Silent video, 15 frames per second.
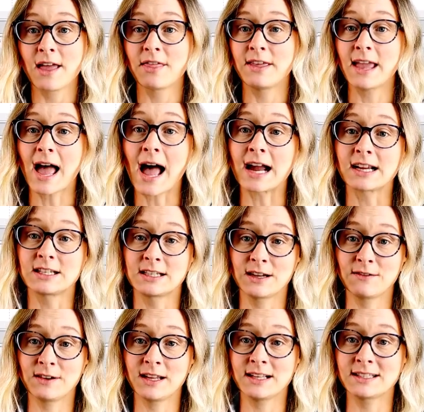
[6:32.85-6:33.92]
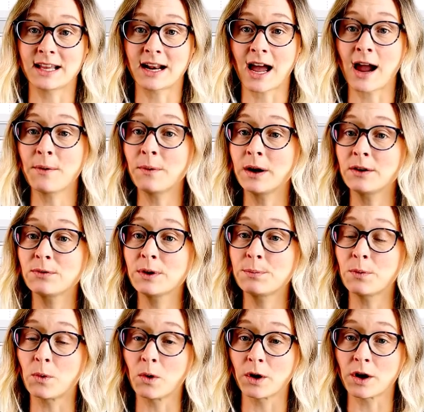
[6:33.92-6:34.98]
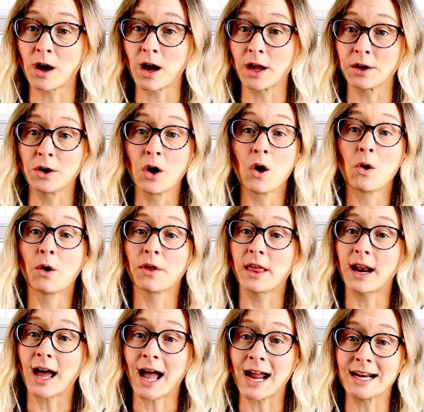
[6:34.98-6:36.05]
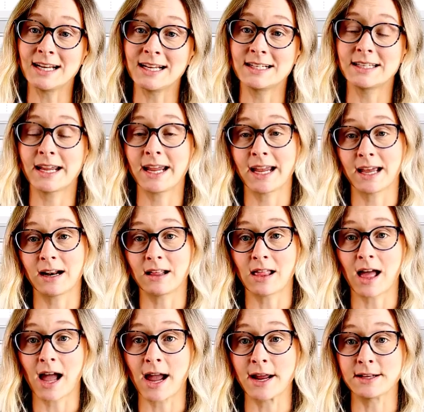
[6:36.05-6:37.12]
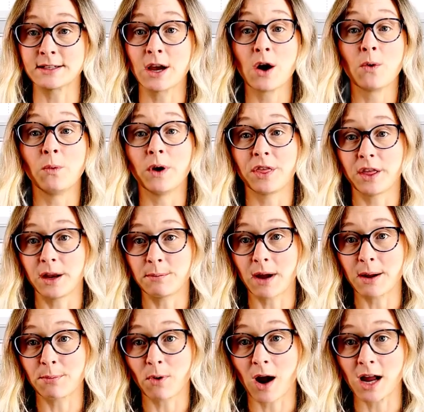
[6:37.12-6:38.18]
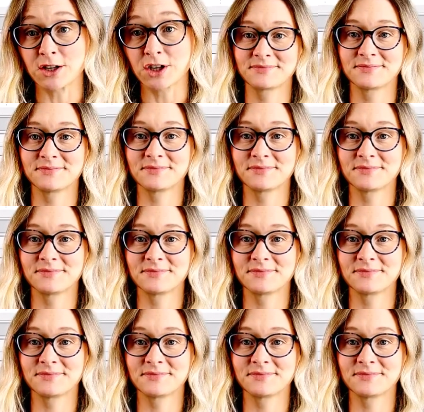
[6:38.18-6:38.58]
the activities that I want to report on or that I need to analyze within my project.